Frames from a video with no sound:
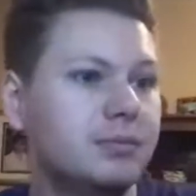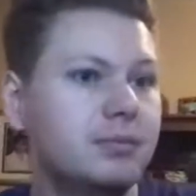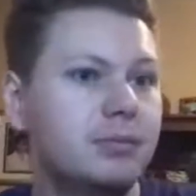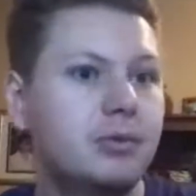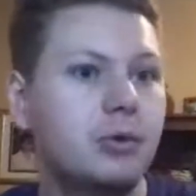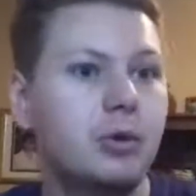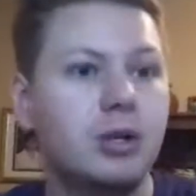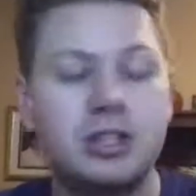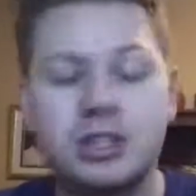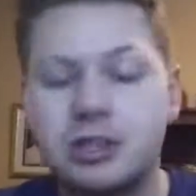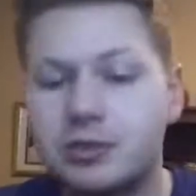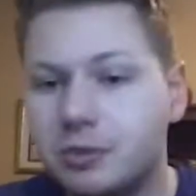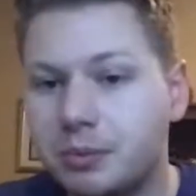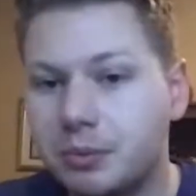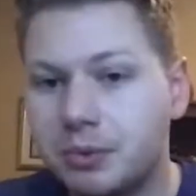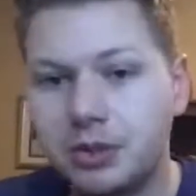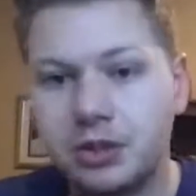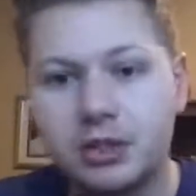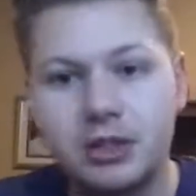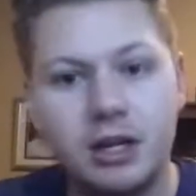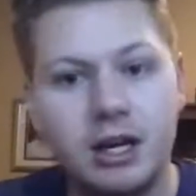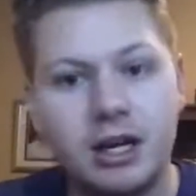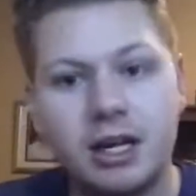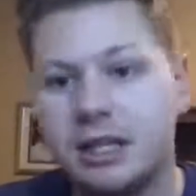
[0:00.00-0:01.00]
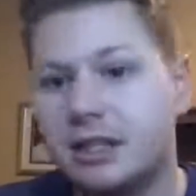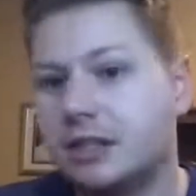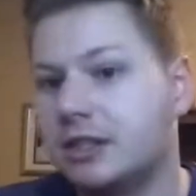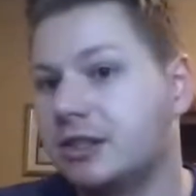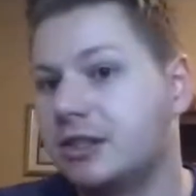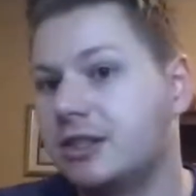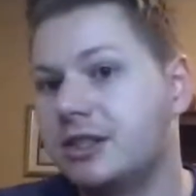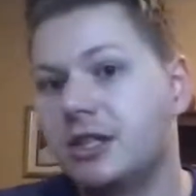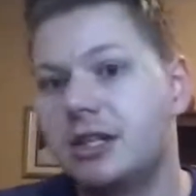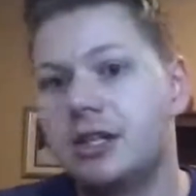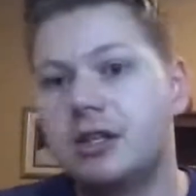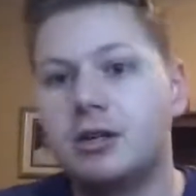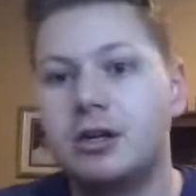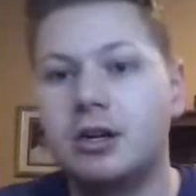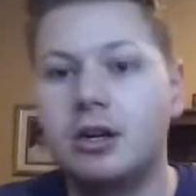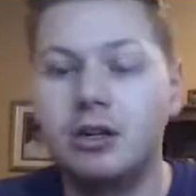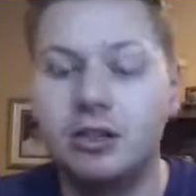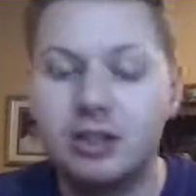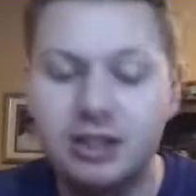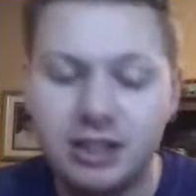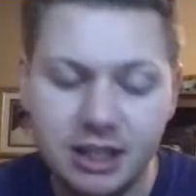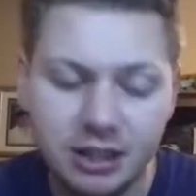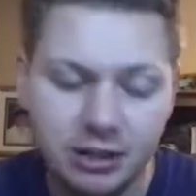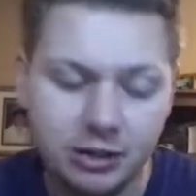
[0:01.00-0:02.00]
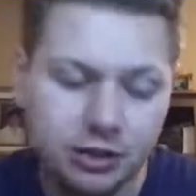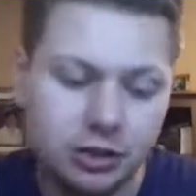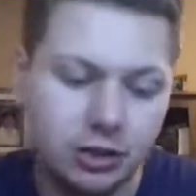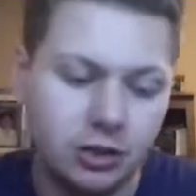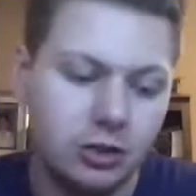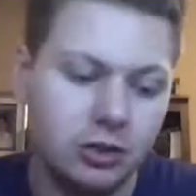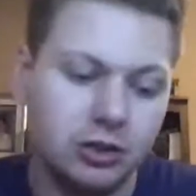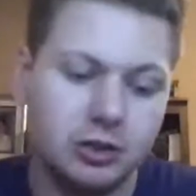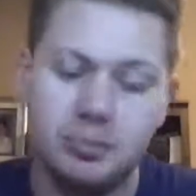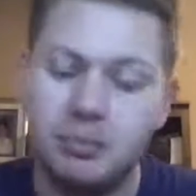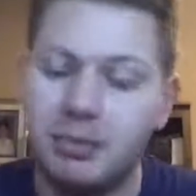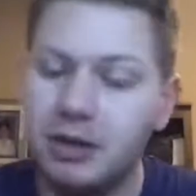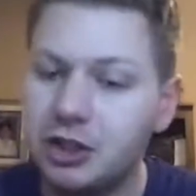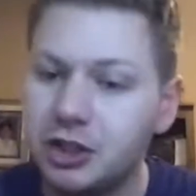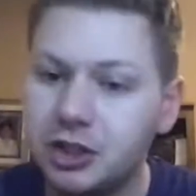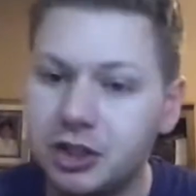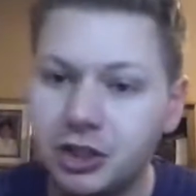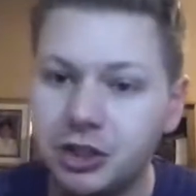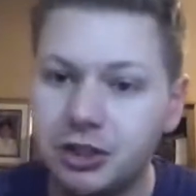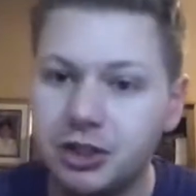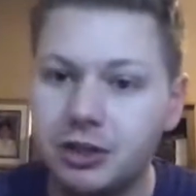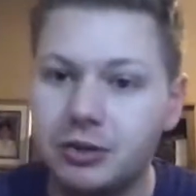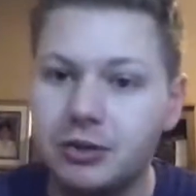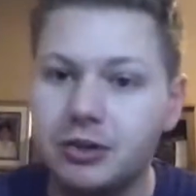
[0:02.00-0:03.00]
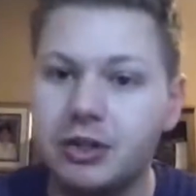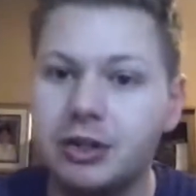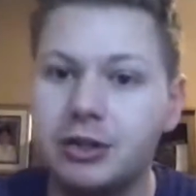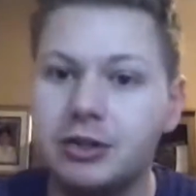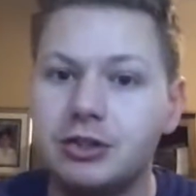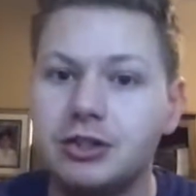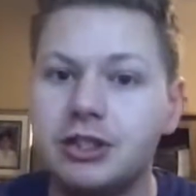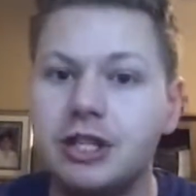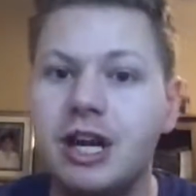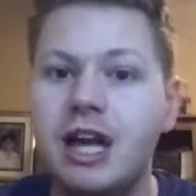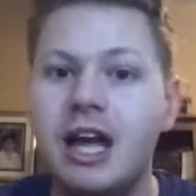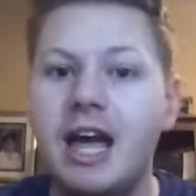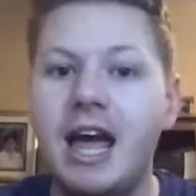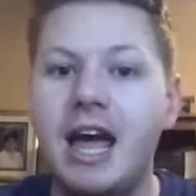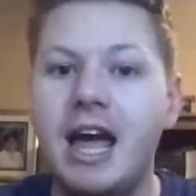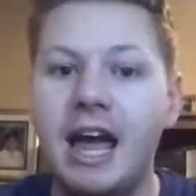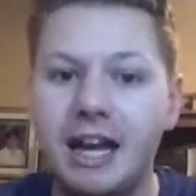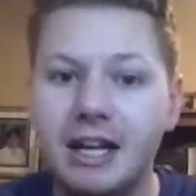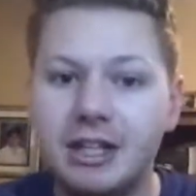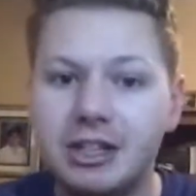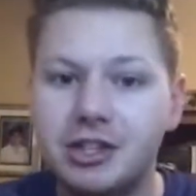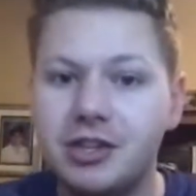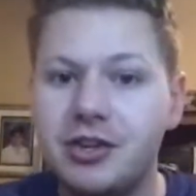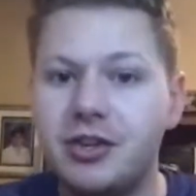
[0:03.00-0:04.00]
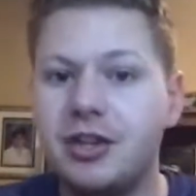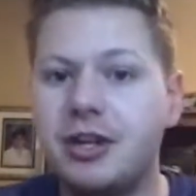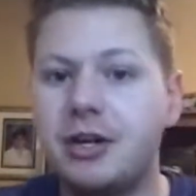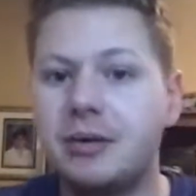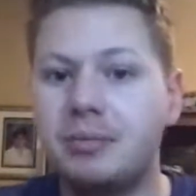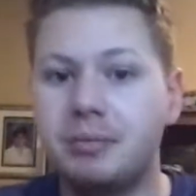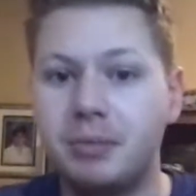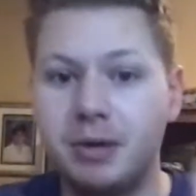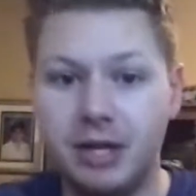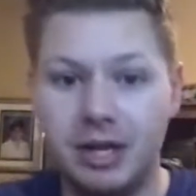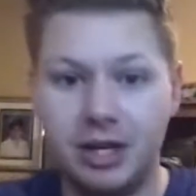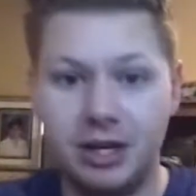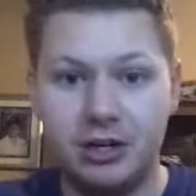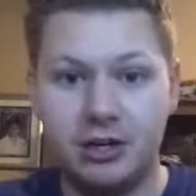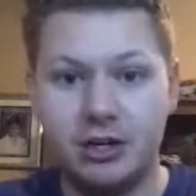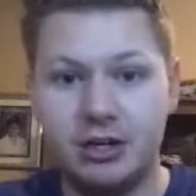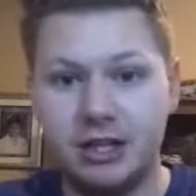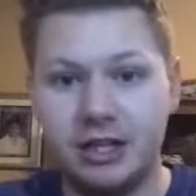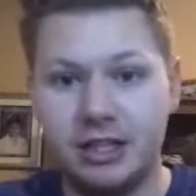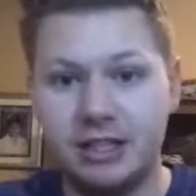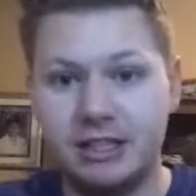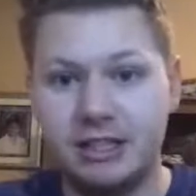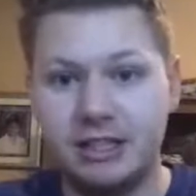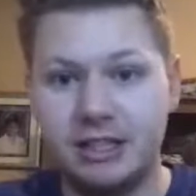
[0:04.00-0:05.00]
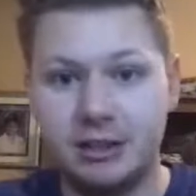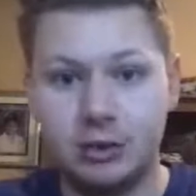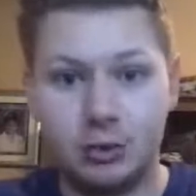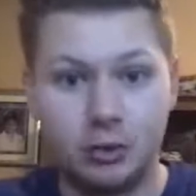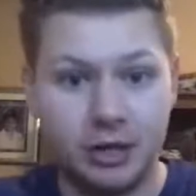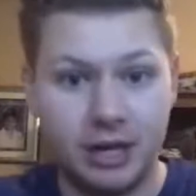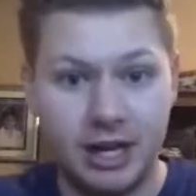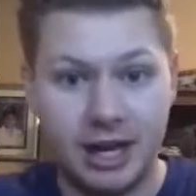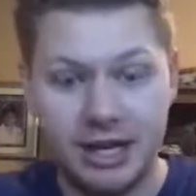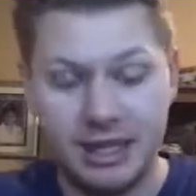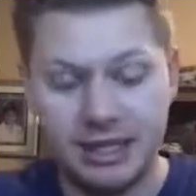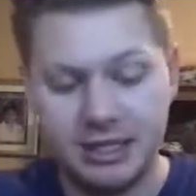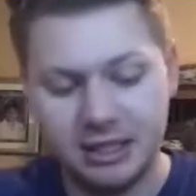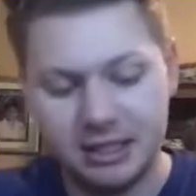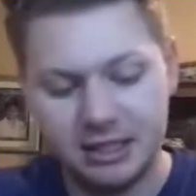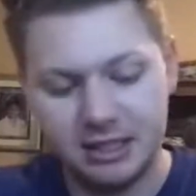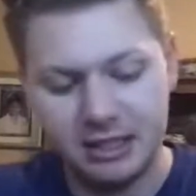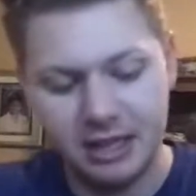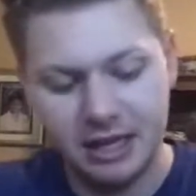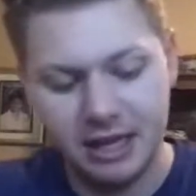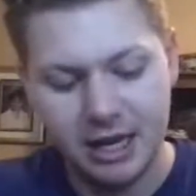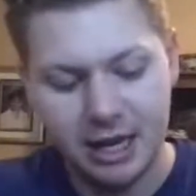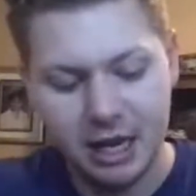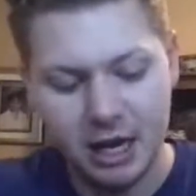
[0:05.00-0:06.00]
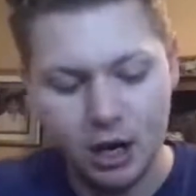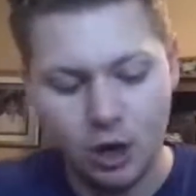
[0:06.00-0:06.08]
questions from your clients on sales calls. Make sure you note those, answer them here on LinkedIn organically.